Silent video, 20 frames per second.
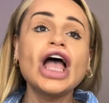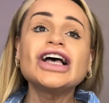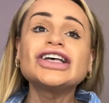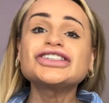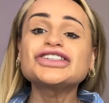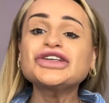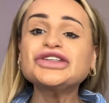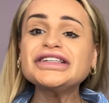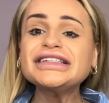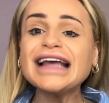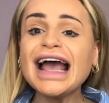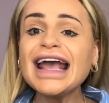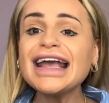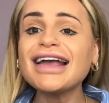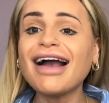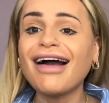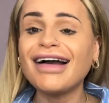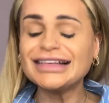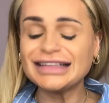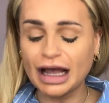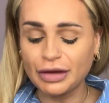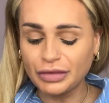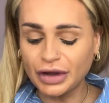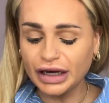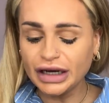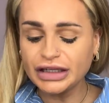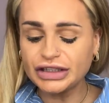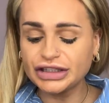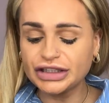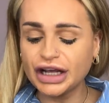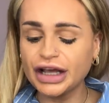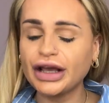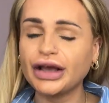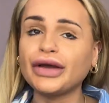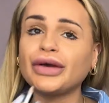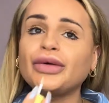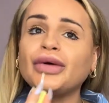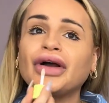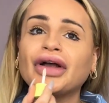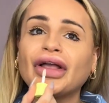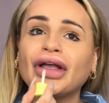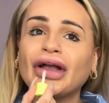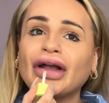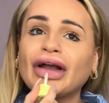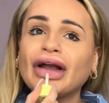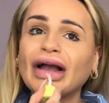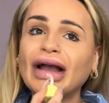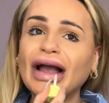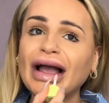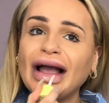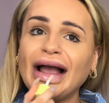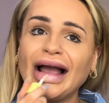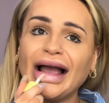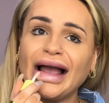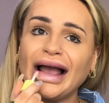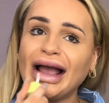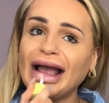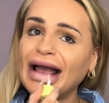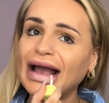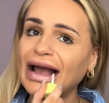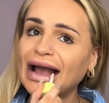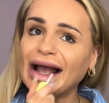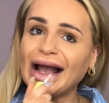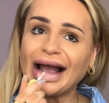So today, guys, I'm going to do, I